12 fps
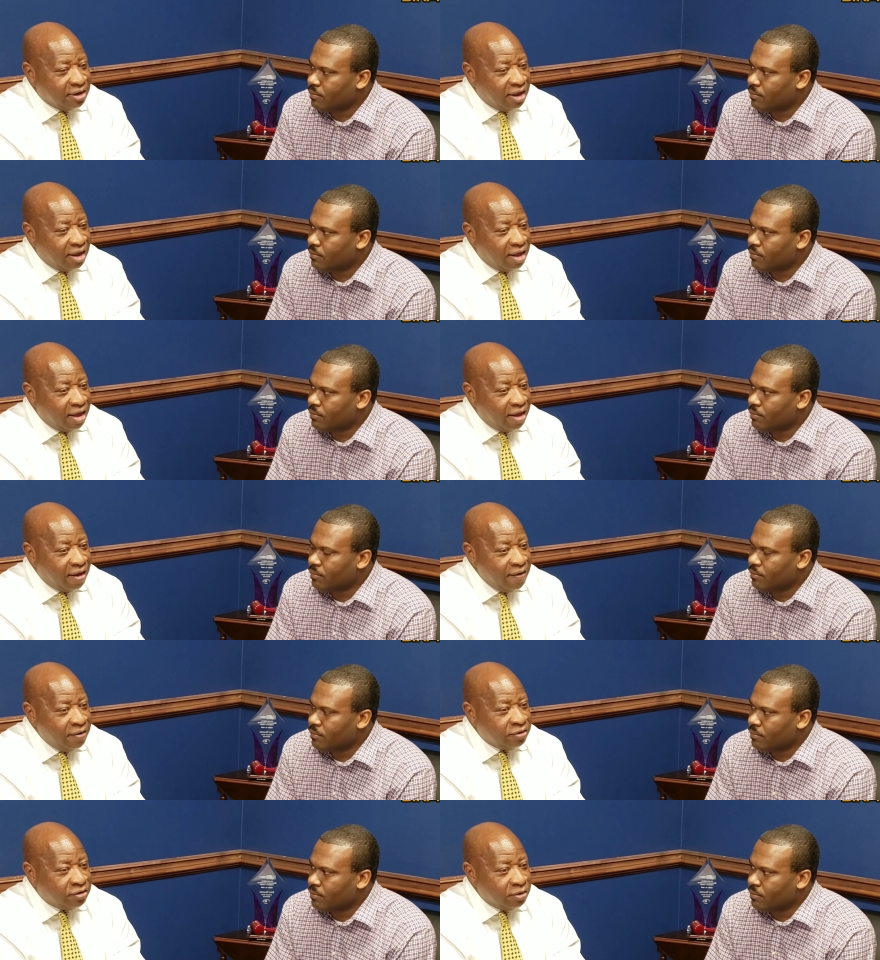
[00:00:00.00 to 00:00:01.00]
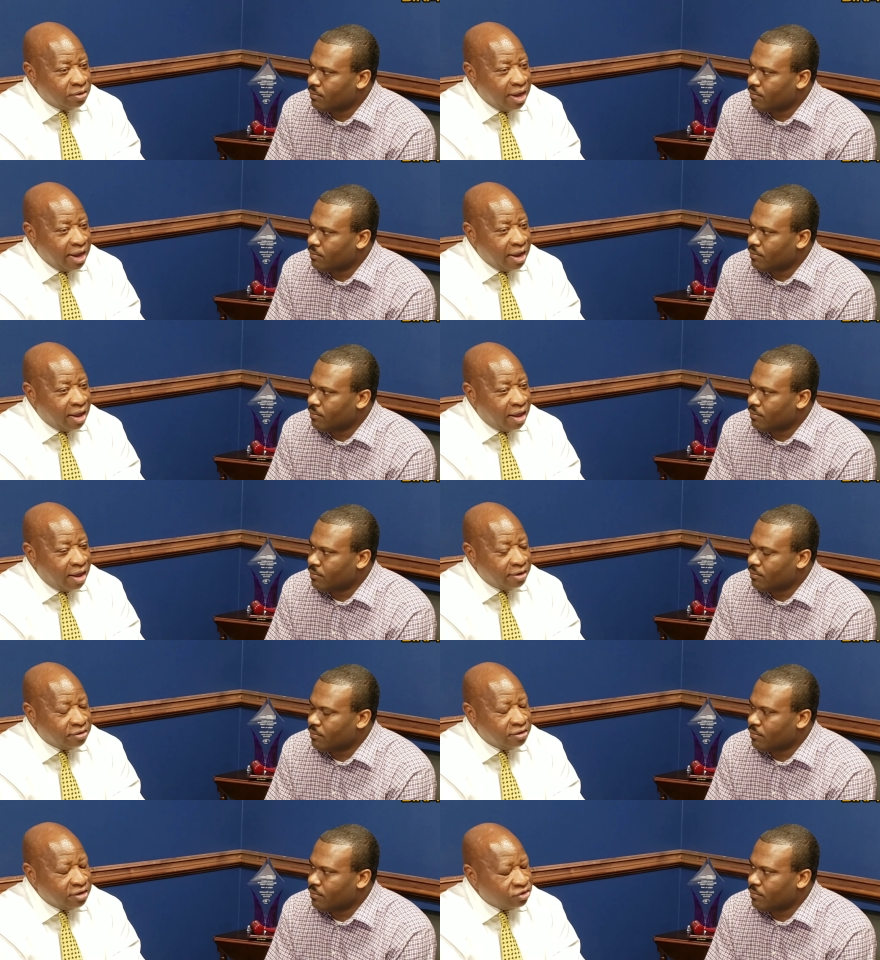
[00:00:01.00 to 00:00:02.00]
Speaker 1: to uh, to that uh,
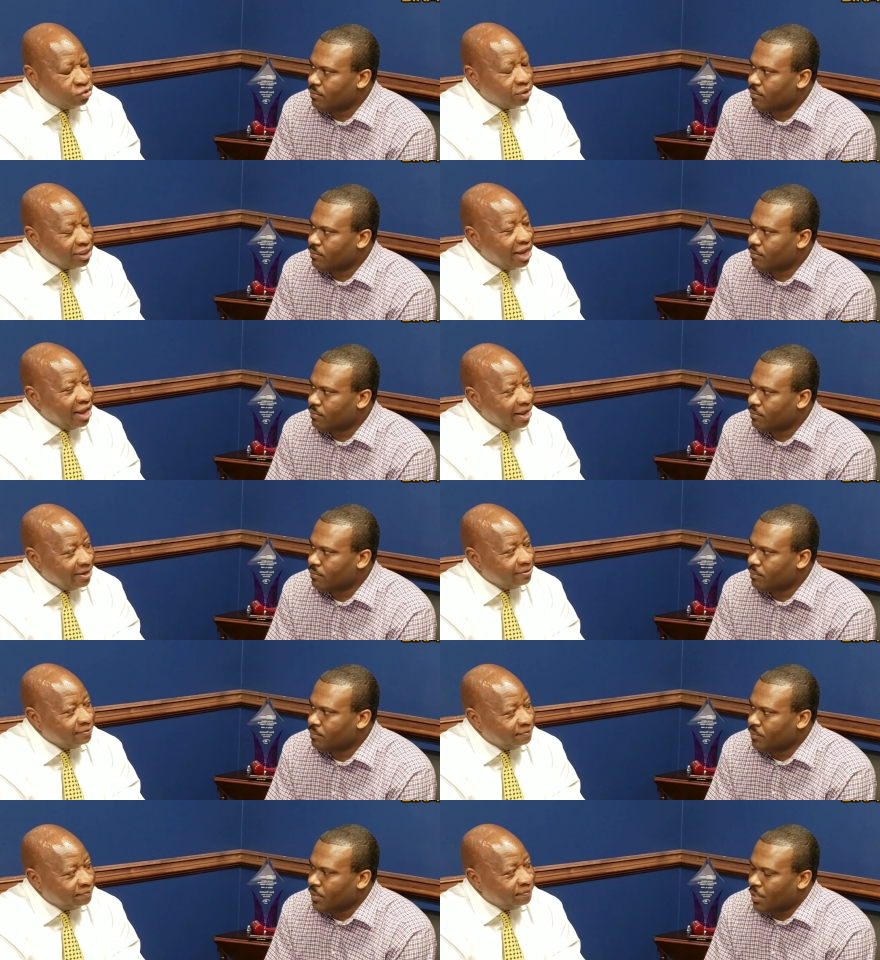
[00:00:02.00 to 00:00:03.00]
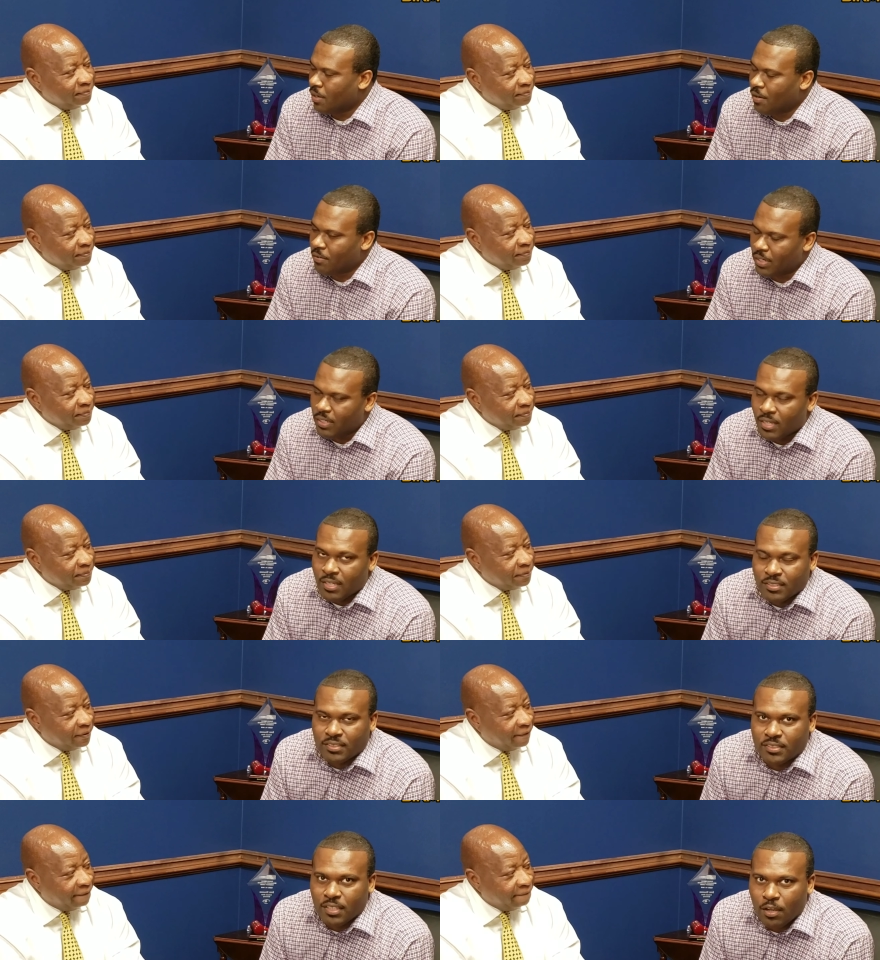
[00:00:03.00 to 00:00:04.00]
to District Nine.
Speaker 2: All right,
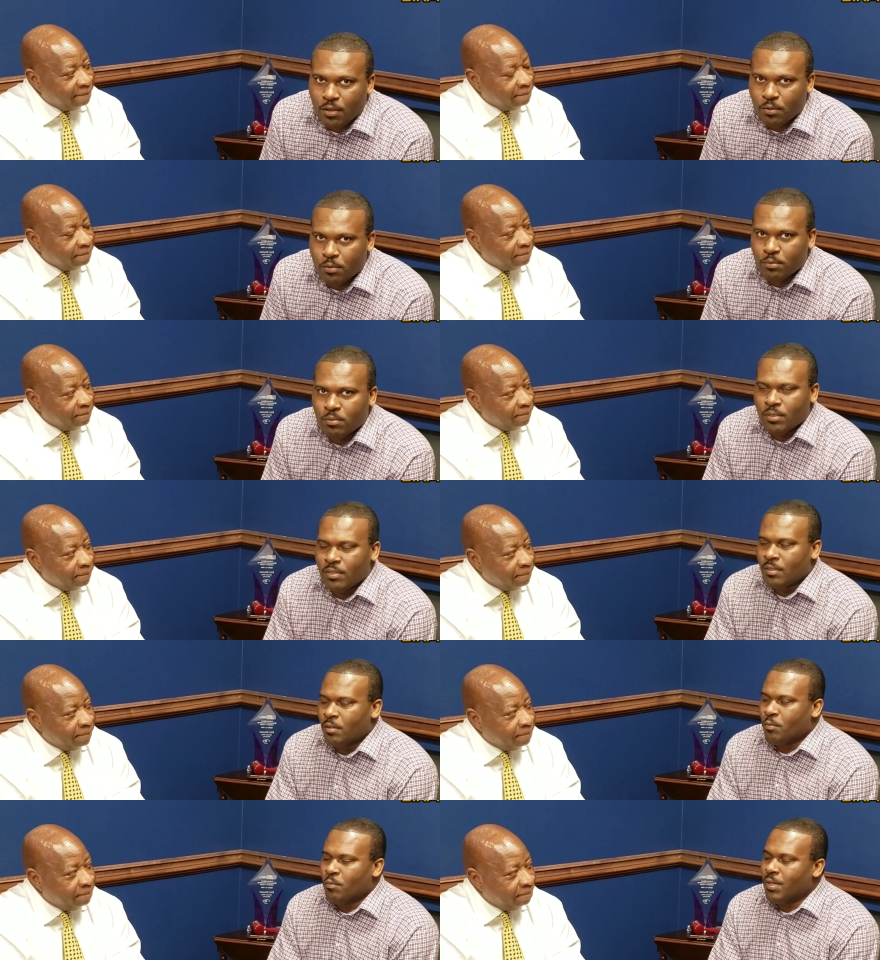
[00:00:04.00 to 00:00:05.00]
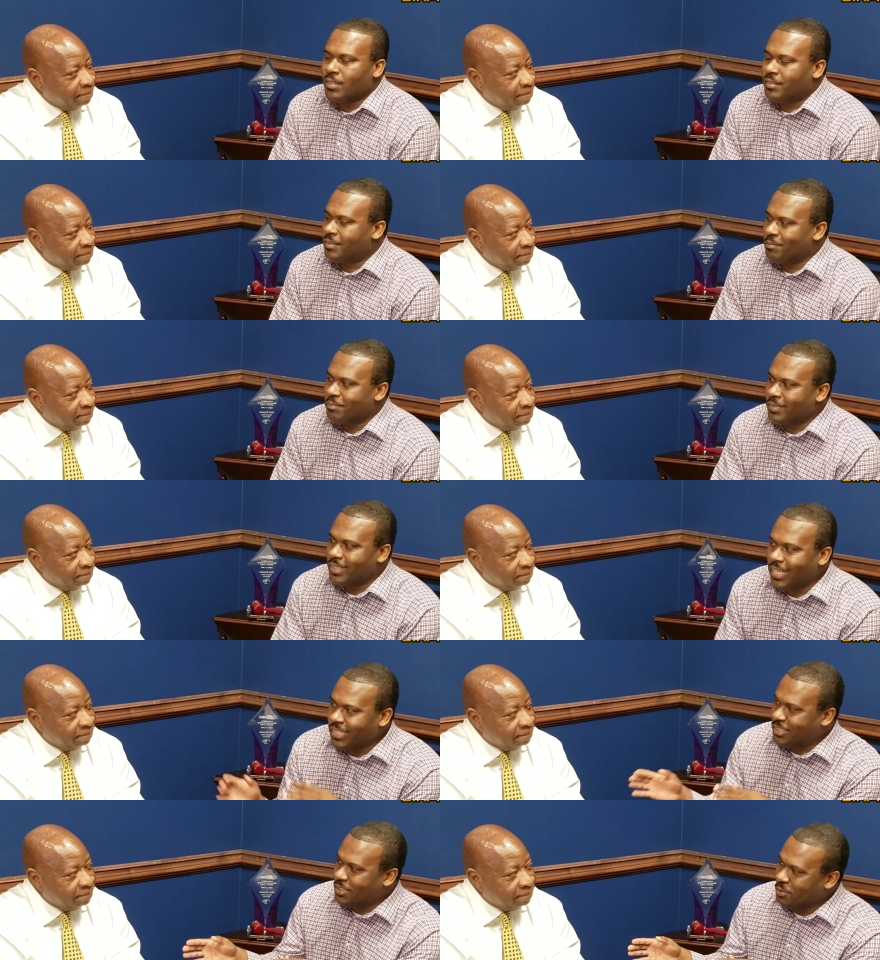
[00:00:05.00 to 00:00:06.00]
so what's some
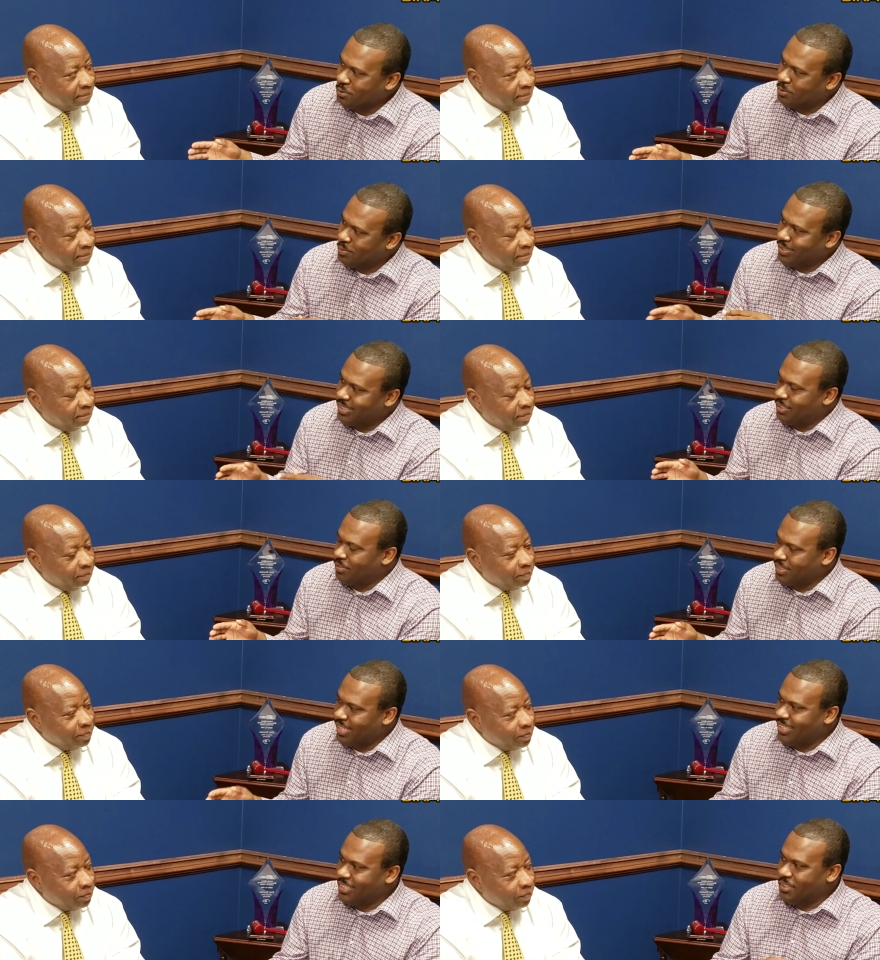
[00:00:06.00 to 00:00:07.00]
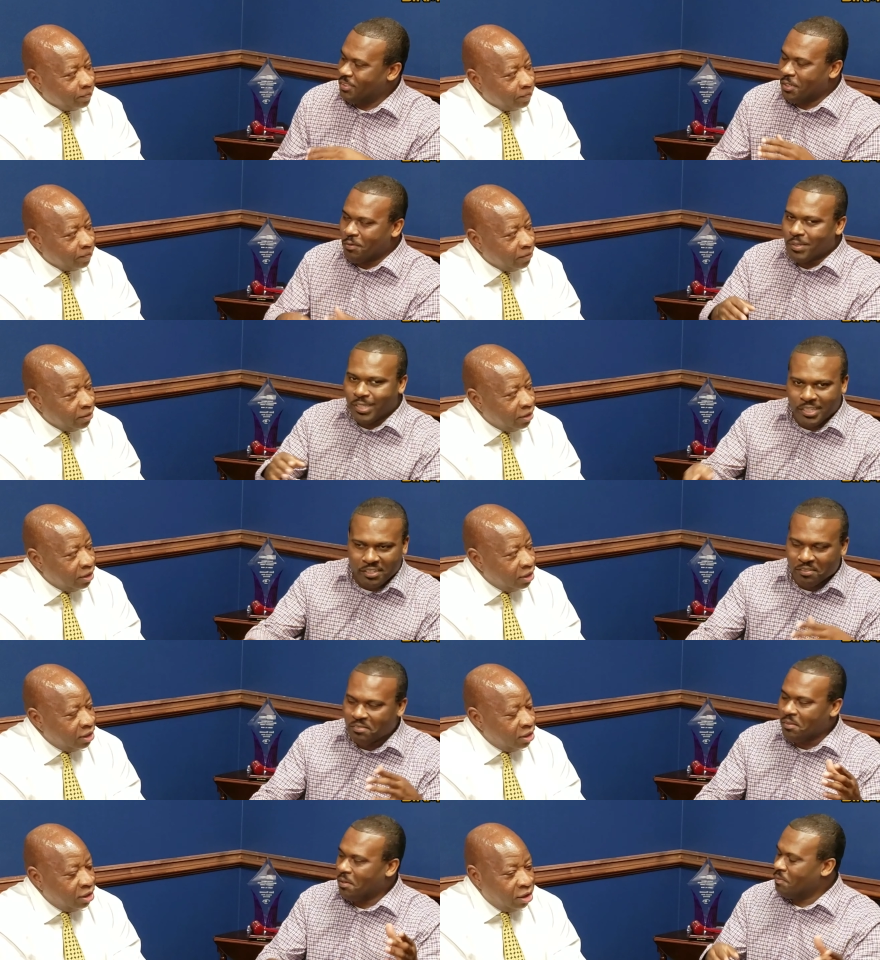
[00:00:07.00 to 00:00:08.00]
latest news with District 9 that you don't
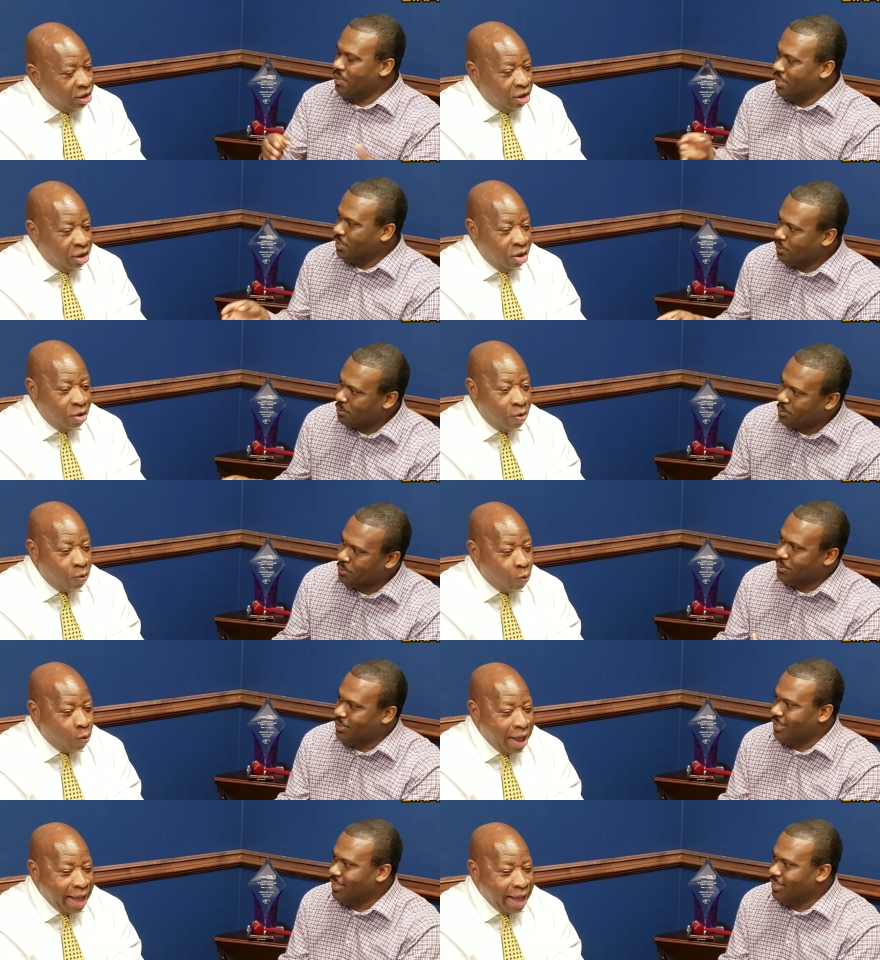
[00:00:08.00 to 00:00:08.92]
hear on the news?